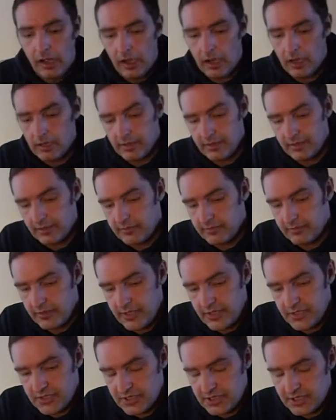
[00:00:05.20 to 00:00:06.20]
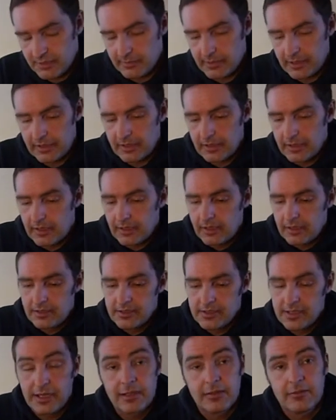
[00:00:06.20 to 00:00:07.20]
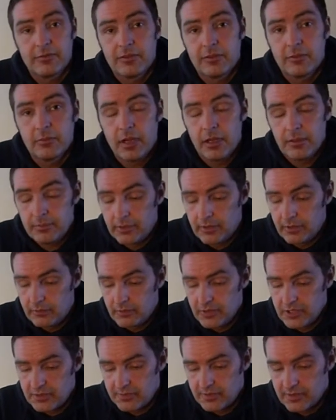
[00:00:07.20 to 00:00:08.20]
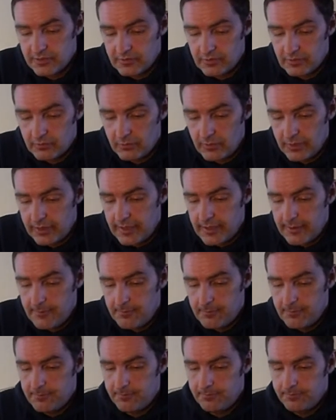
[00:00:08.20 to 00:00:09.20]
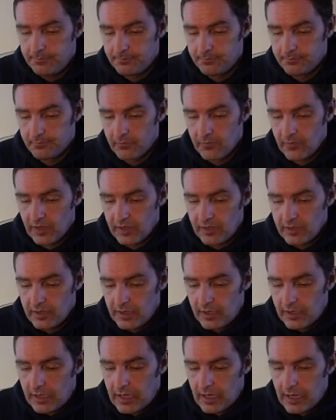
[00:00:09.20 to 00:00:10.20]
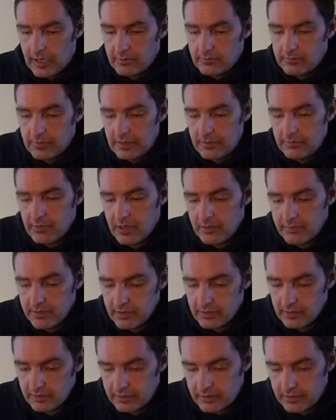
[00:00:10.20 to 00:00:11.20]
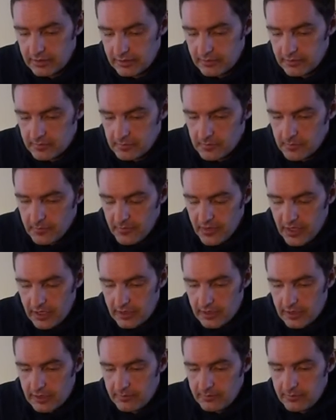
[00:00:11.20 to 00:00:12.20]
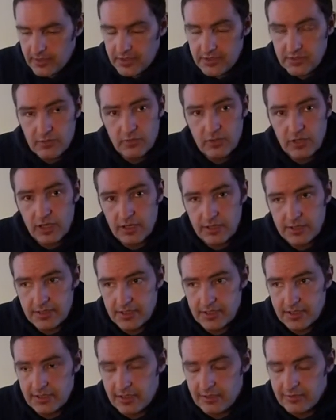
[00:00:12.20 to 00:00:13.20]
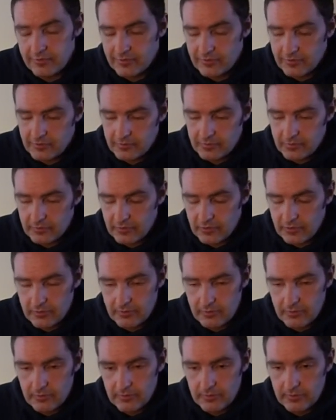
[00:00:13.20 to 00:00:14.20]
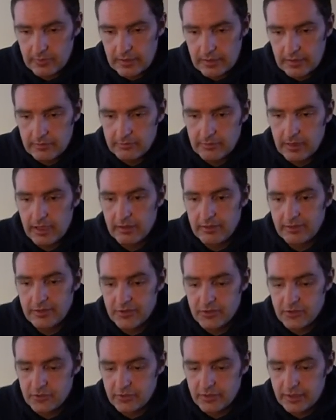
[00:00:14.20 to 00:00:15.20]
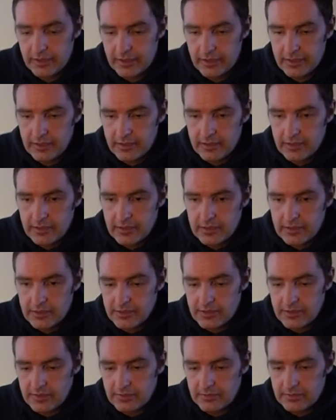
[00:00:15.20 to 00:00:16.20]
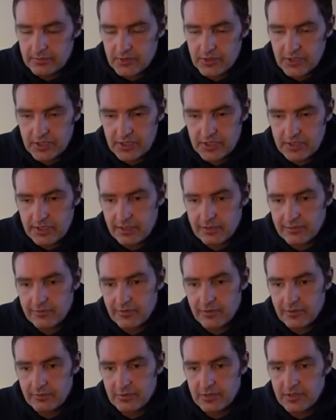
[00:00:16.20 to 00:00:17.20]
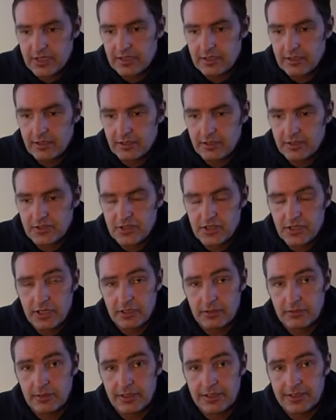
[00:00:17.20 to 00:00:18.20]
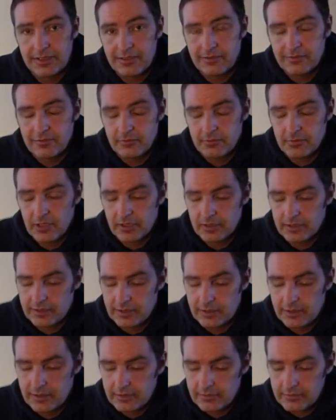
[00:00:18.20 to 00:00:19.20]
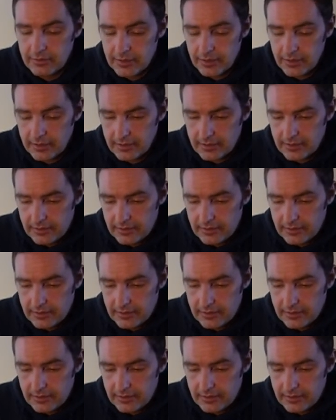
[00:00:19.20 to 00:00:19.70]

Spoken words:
Hi, I'm going to read you something taken from my book, Whispers from Within. In my book, there's all kinds of stuff from poetry to just stuff that was in like a journal I did from like a diary.